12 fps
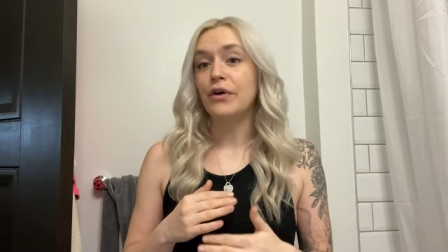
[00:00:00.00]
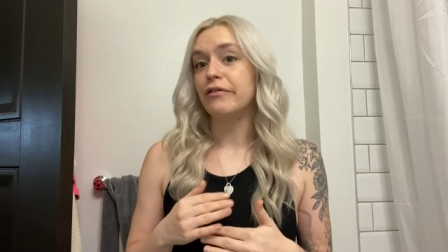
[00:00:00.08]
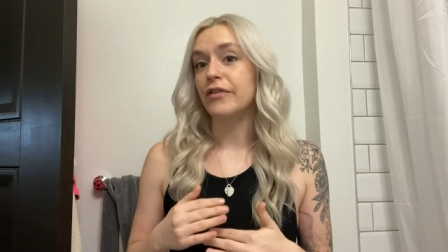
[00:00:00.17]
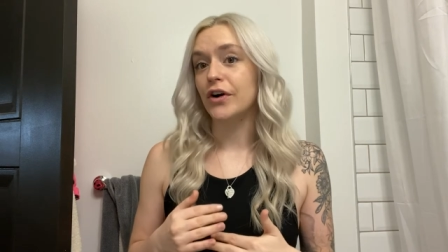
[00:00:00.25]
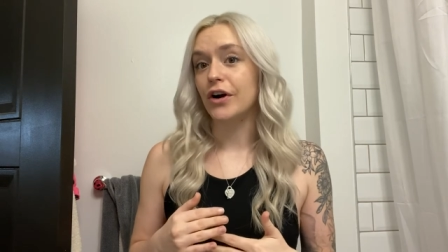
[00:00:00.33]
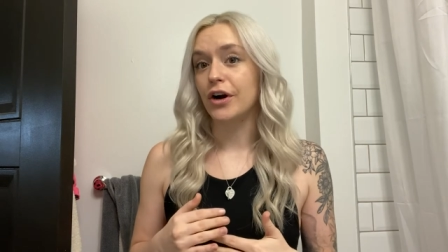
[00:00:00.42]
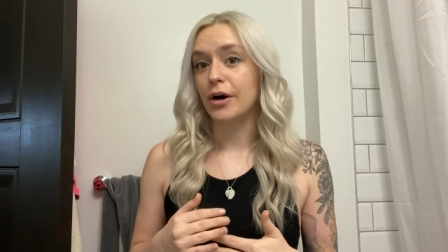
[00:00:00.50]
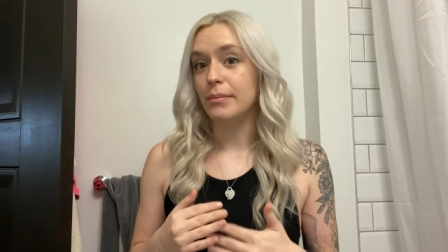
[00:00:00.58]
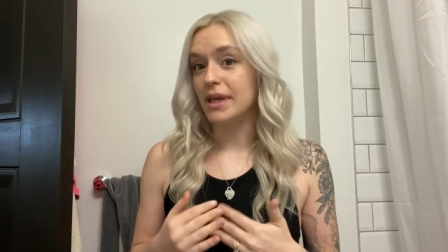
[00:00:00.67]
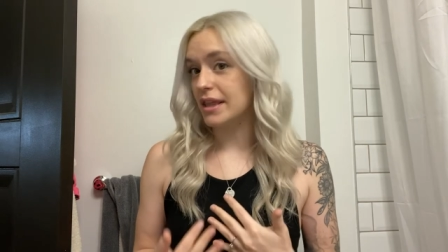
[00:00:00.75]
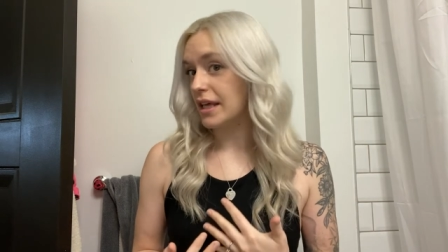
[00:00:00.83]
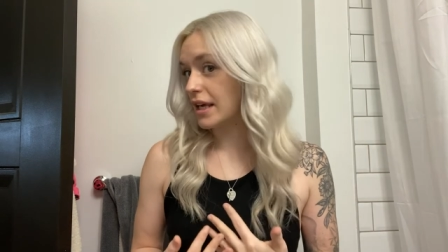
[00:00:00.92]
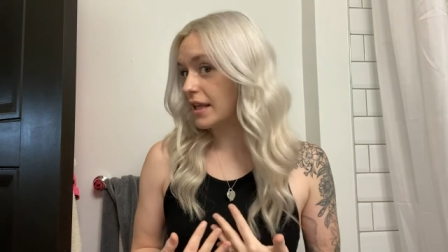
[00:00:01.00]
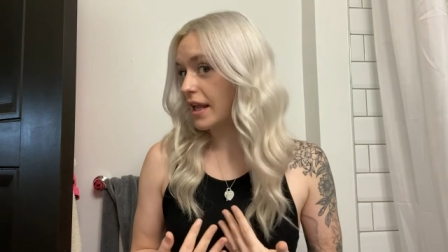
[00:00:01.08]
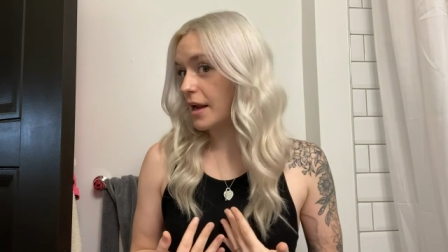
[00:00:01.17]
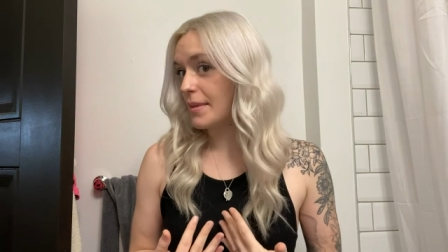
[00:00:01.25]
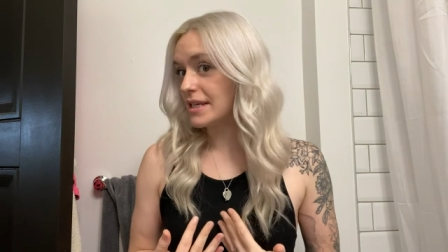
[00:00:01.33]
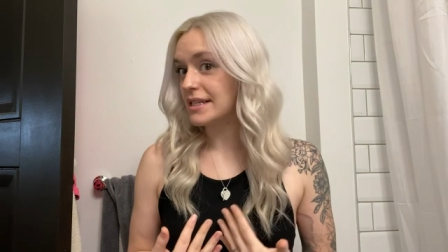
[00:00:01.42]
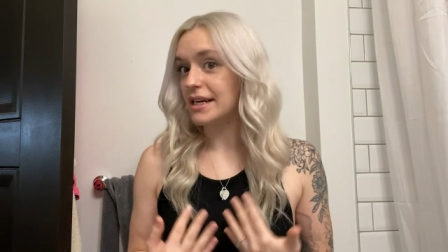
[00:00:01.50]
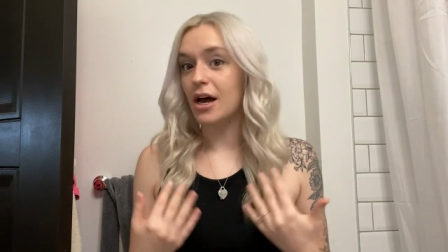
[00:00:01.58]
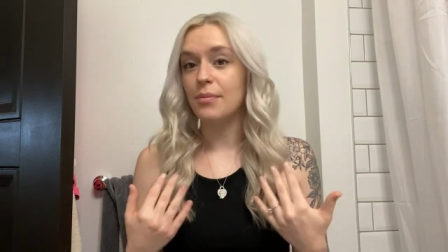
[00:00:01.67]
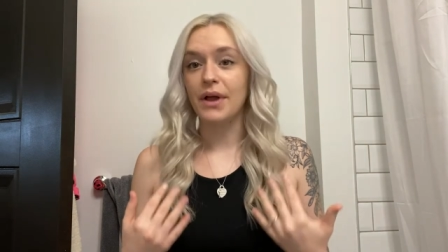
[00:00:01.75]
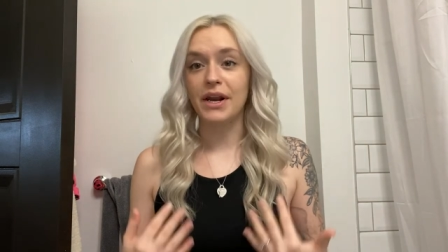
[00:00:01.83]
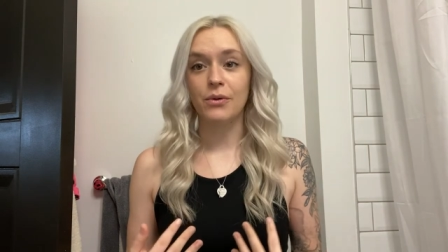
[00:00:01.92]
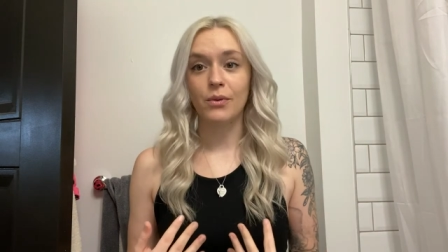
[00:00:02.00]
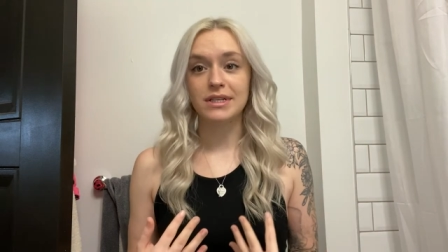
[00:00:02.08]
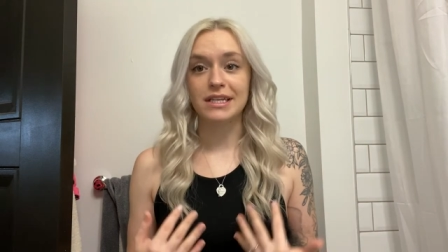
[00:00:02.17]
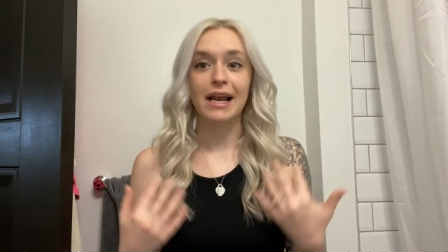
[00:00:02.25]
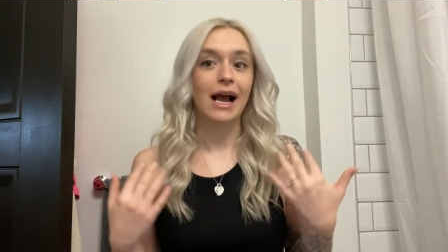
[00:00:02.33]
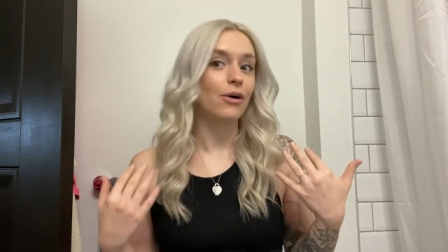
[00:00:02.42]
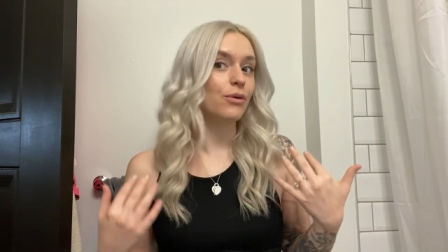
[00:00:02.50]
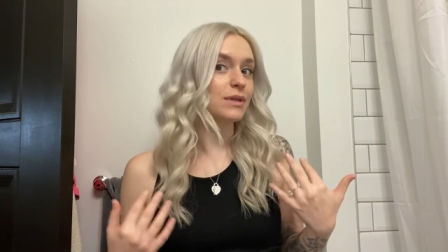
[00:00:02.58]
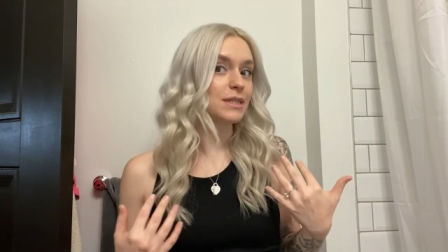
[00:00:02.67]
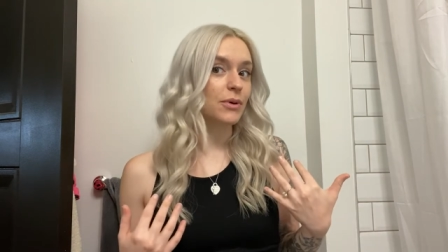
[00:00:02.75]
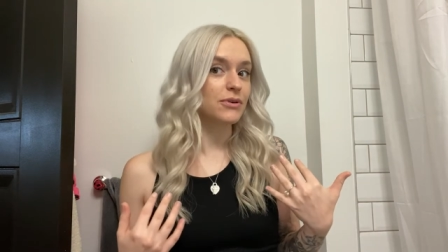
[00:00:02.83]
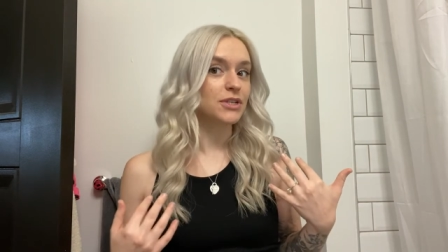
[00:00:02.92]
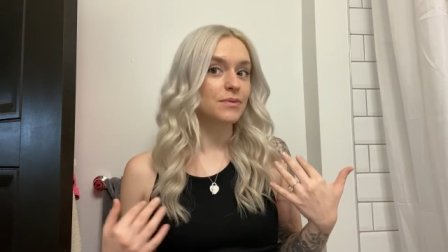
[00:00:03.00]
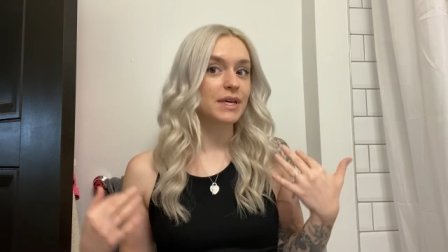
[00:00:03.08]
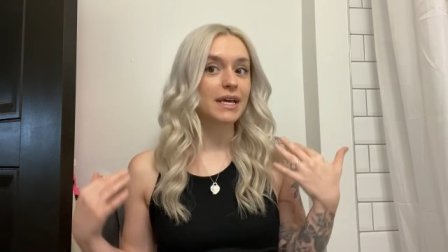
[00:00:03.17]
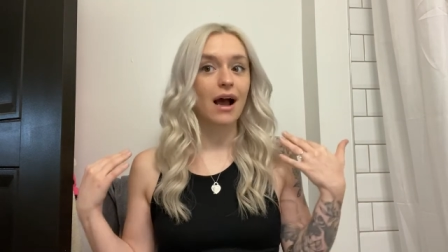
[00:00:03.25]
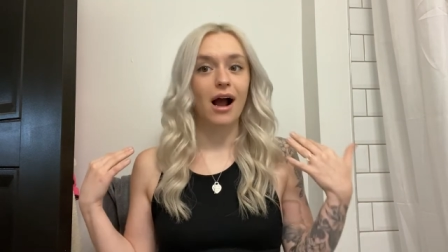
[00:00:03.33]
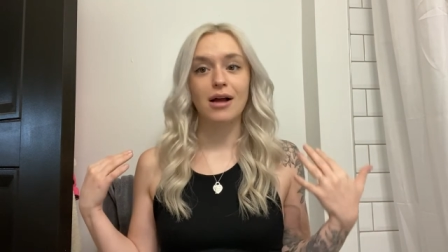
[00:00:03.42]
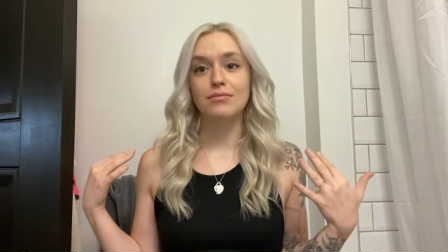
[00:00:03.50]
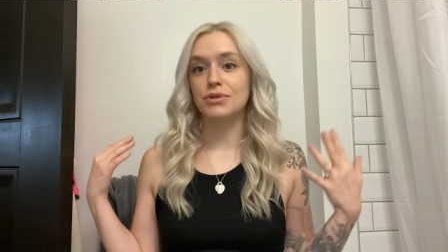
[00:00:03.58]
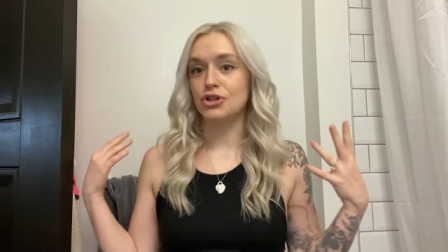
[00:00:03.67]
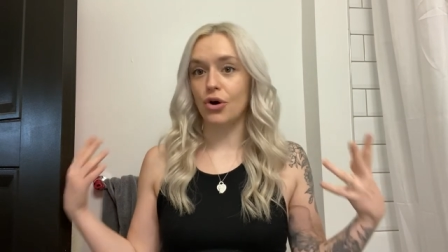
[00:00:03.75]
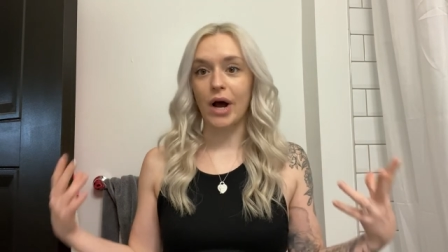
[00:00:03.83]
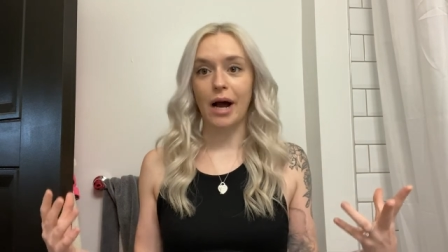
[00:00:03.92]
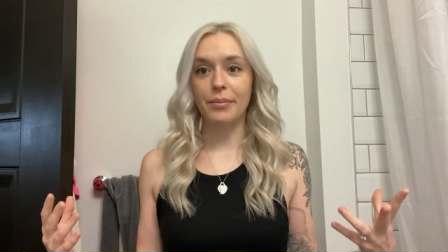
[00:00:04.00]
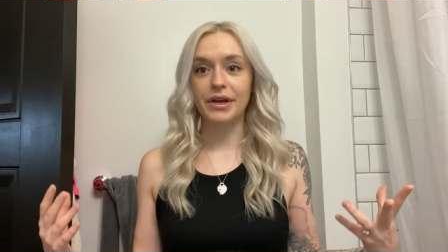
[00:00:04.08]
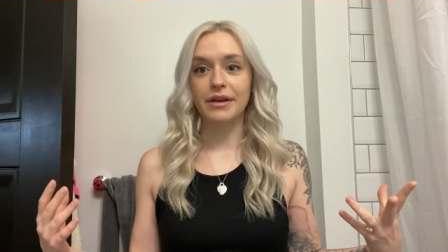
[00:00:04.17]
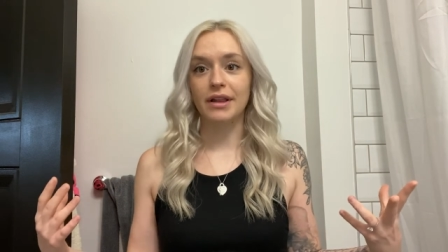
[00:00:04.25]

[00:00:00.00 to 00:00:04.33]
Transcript: For me thinking that I messed it up and it wasn't how it was supposed to be, I'm so happy.